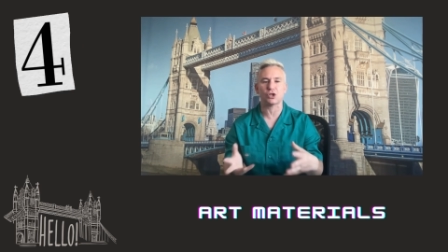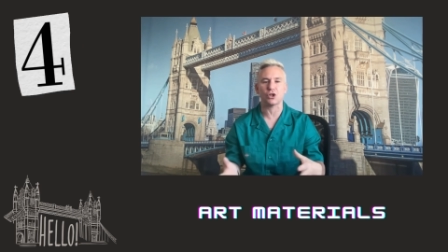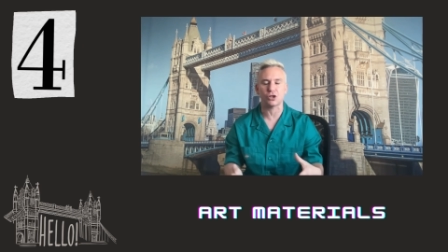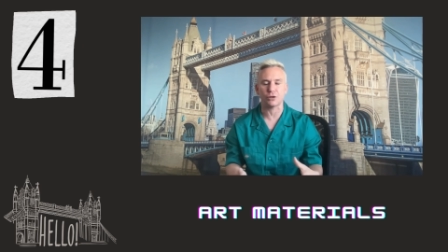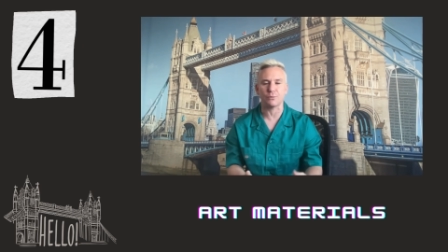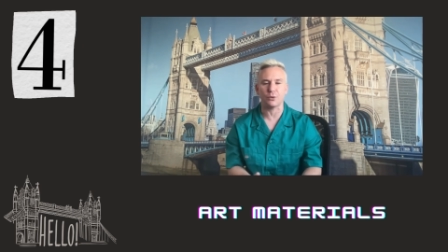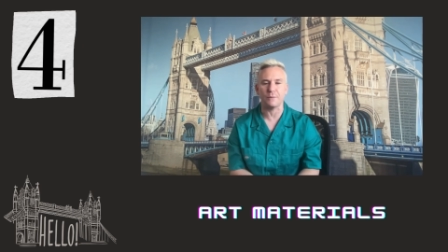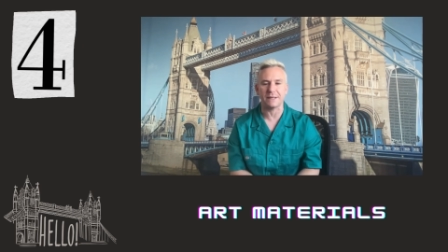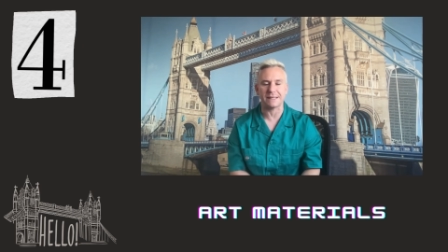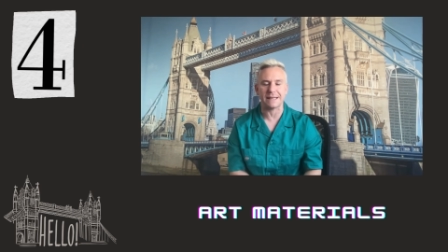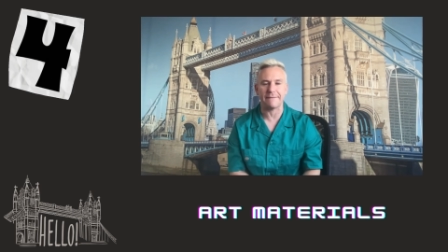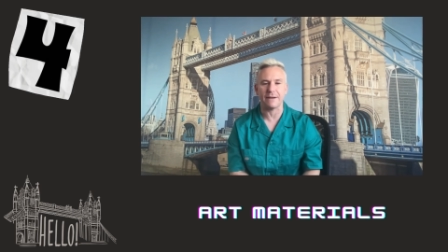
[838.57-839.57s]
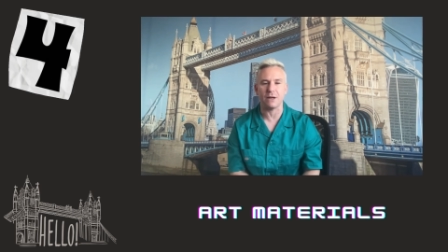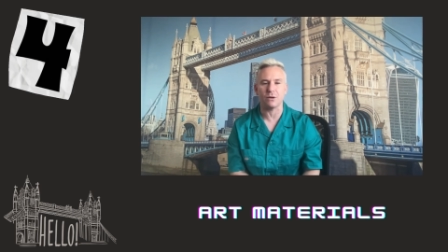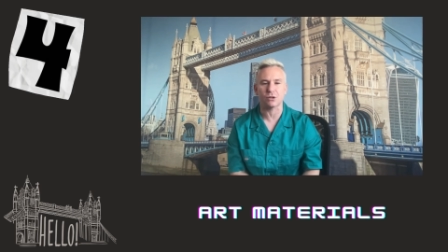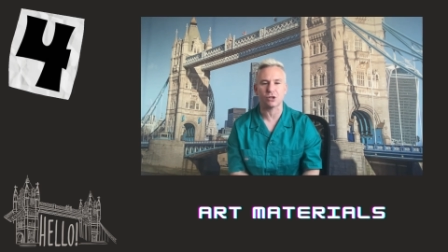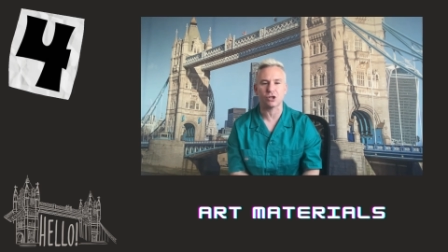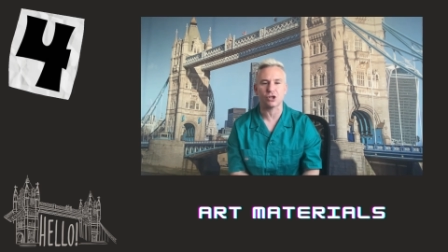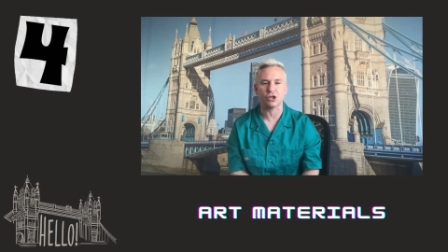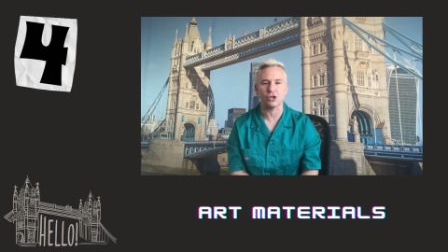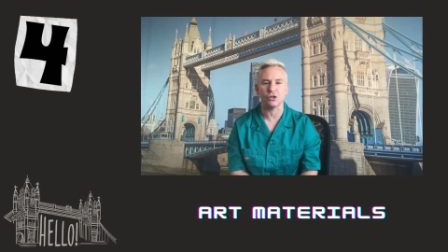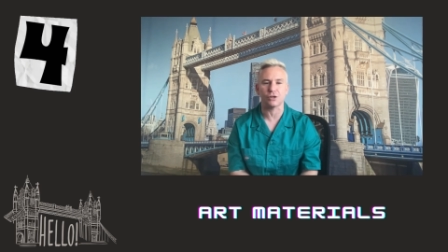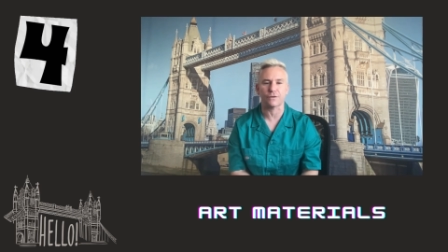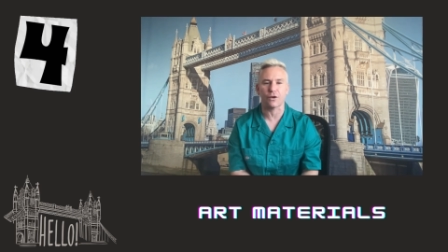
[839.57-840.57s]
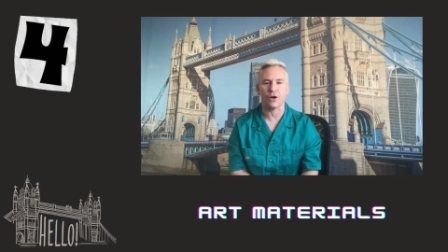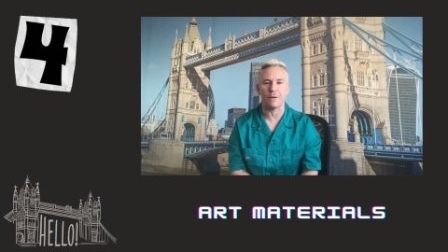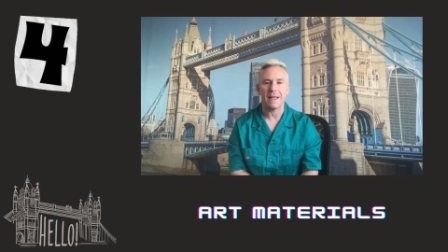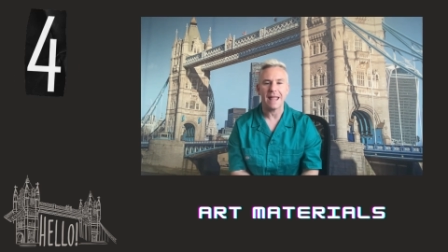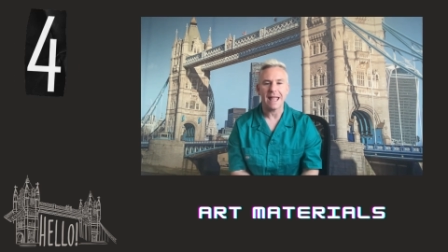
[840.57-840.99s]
suitable materials to choose from.